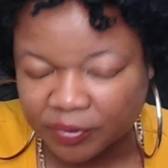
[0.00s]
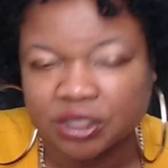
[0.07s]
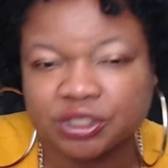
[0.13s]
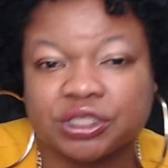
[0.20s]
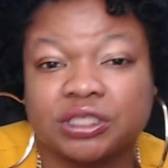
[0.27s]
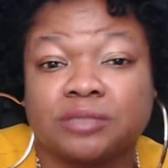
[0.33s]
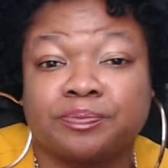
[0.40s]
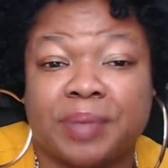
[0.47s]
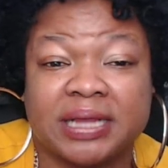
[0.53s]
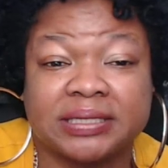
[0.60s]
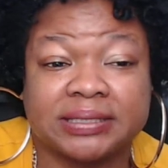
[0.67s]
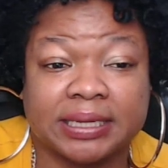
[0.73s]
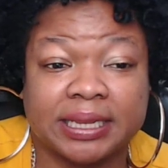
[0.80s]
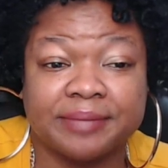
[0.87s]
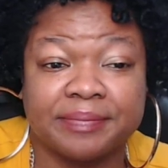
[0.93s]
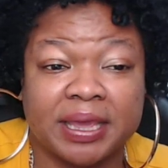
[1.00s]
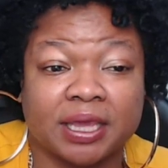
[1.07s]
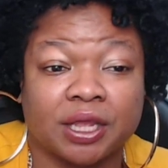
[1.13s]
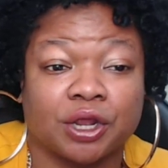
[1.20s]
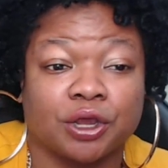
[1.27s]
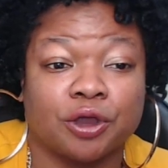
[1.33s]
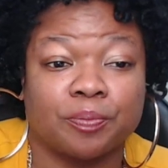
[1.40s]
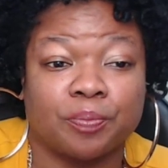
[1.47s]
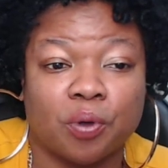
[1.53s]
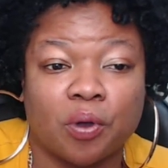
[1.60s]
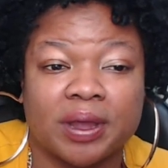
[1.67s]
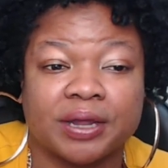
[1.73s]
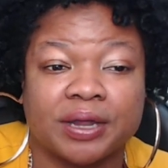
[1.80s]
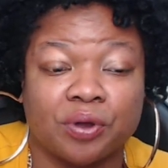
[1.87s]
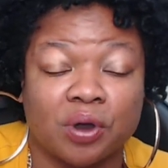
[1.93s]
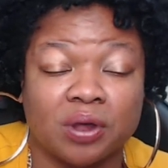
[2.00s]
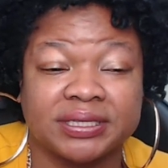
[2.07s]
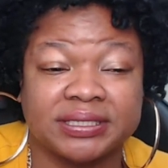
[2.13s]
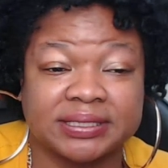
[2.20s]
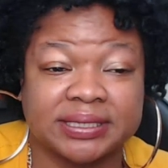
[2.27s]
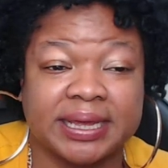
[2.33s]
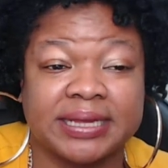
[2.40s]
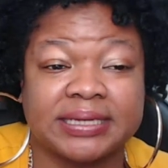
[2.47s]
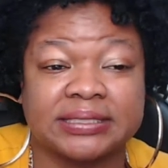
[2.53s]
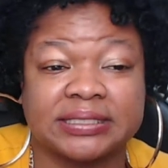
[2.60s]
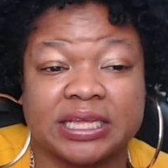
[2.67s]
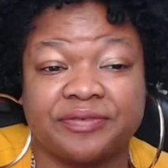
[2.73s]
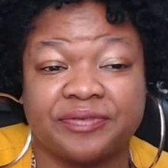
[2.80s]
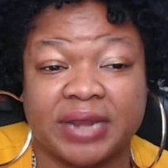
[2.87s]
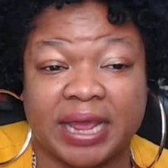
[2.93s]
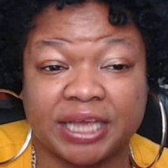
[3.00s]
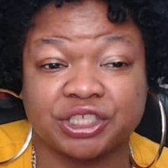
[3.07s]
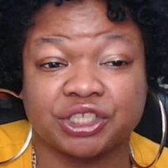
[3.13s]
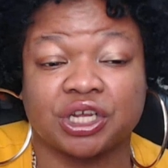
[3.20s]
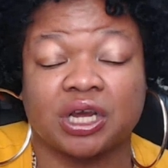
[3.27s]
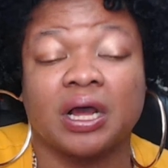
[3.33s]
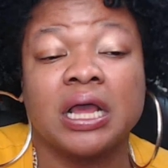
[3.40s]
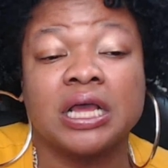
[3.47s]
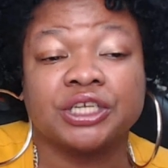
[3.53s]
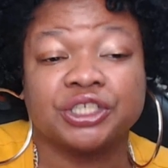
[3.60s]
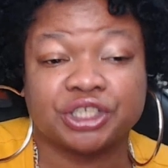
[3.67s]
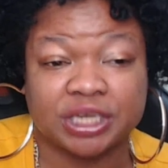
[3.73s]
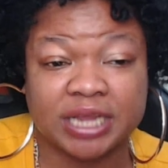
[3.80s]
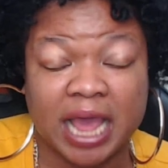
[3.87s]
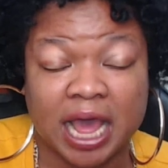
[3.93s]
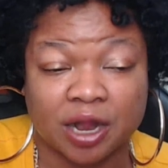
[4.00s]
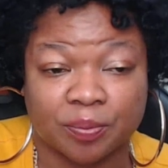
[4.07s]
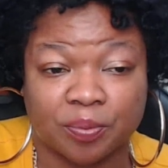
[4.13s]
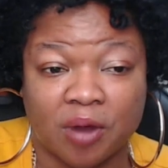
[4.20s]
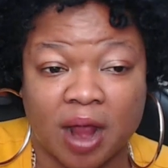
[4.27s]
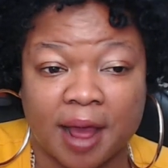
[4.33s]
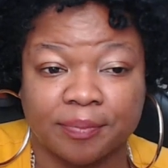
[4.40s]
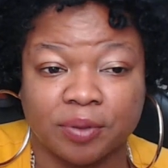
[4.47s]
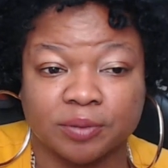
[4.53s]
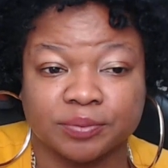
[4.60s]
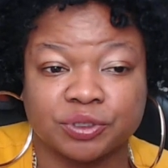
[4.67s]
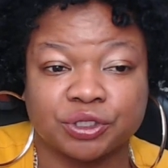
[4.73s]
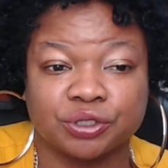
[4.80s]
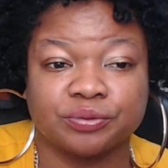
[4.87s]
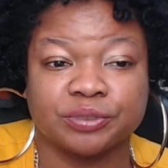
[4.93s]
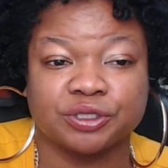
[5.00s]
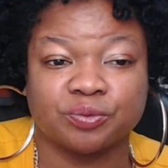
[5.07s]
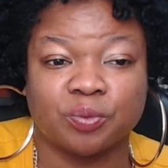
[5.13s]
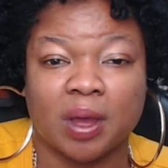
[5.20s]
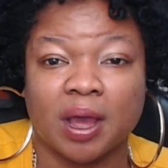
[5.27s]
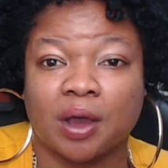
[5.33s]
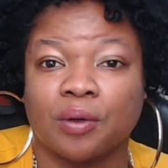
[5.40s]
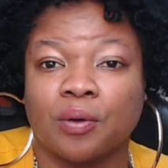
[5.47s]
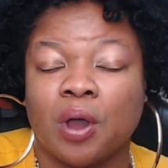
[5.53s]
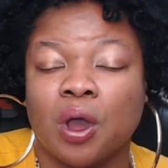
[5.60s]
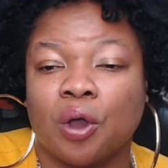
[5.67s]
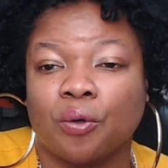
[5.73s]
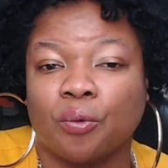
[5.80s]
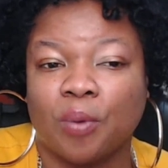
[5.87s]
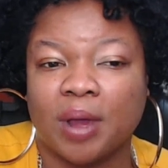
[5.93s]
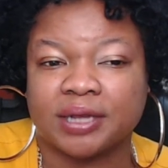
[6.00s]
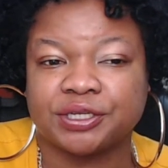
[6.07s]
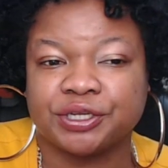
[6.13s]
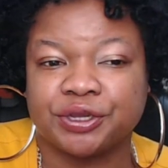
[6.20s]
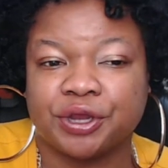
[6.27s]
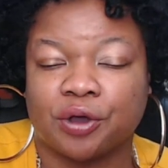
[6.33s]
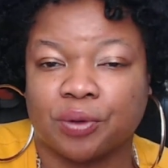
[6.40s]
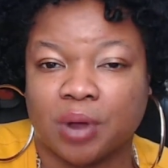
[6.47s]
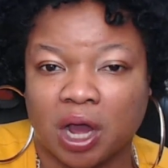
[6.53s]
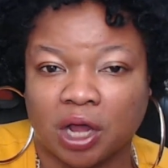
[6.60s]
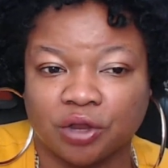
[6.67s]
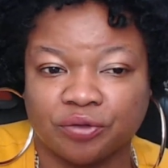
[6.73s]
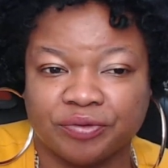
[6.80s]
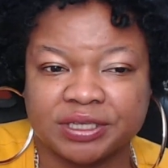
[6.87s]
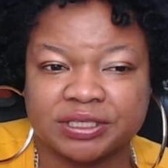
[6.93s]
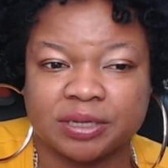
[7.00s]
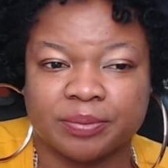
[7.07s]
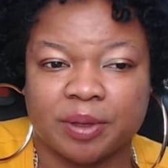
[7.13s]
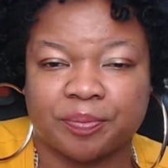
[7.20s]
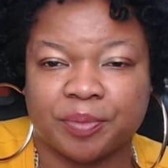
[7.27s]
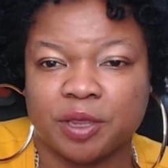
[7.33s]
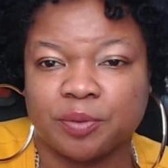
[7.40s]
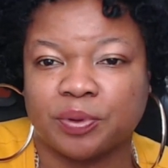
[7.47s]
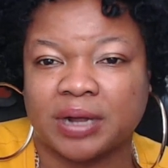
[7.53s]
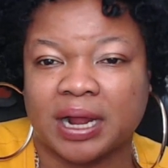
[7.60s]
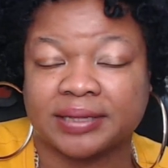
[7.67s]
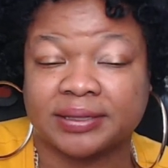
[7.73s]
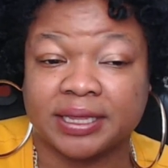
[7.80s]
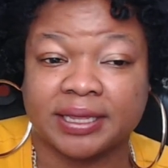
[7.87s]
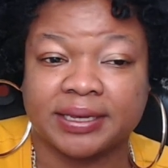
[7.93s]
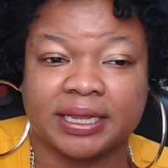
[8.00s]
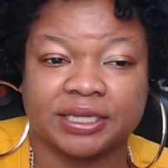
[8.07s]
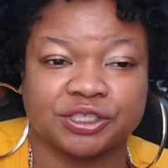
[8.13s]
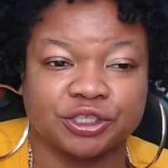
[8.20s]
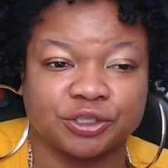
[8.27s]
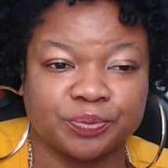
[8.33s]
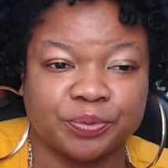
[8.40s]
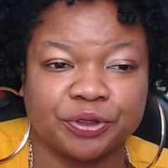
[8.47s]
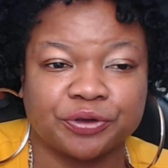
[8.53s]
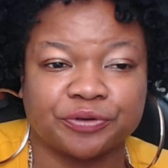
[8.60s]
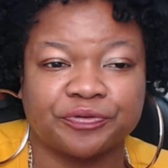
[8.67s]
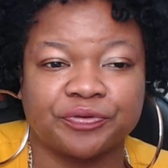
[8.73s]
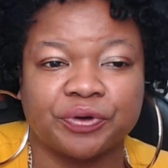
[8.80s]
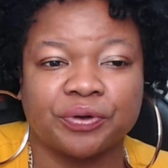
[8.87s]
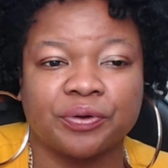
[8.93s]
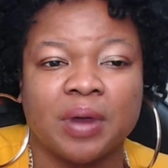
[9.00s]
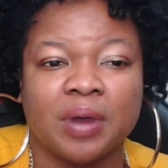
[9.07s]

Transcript: she's basically making a good point and all these ladies even Aisha she had a problem too as well with you know colorism and people not thinking that she's beautiful